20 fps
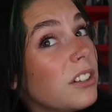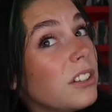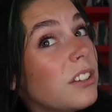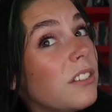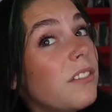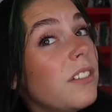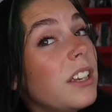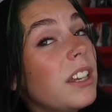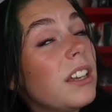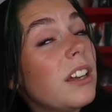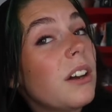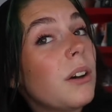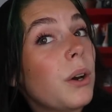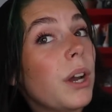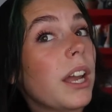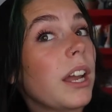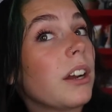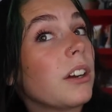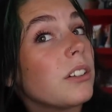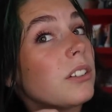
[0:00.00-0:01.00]
in the video,
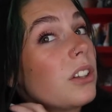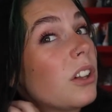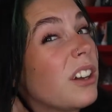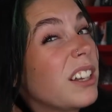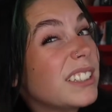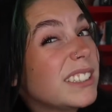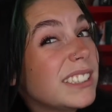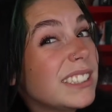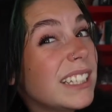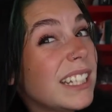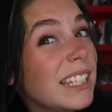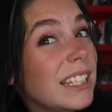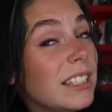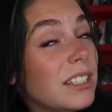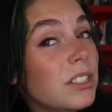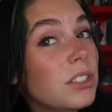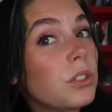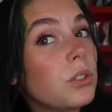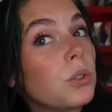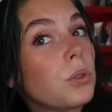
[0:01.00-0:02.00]
hair loss
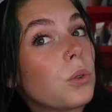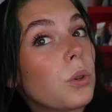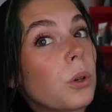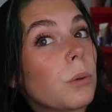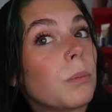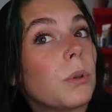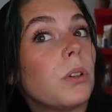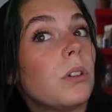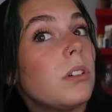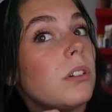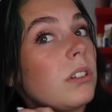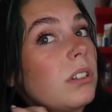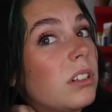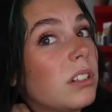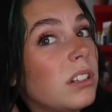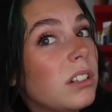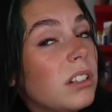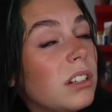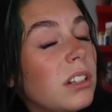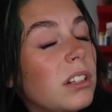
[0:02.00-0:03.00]
is normal.
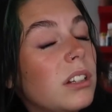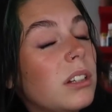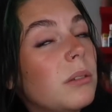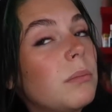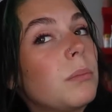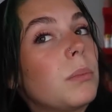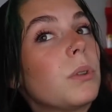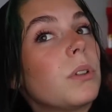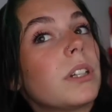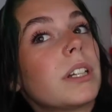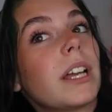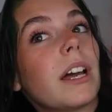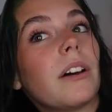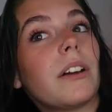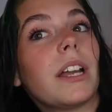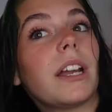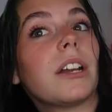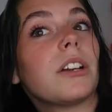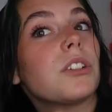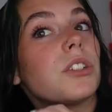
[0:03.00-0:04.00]
Pulling out
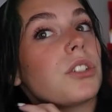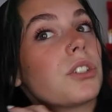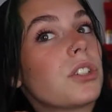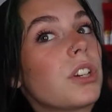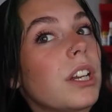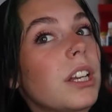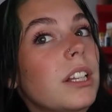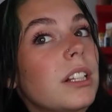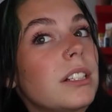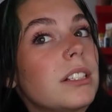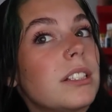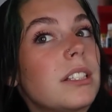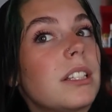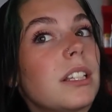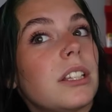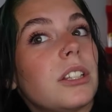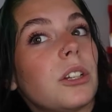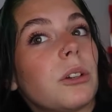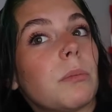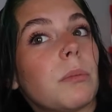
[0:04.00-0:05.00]
hair strands in your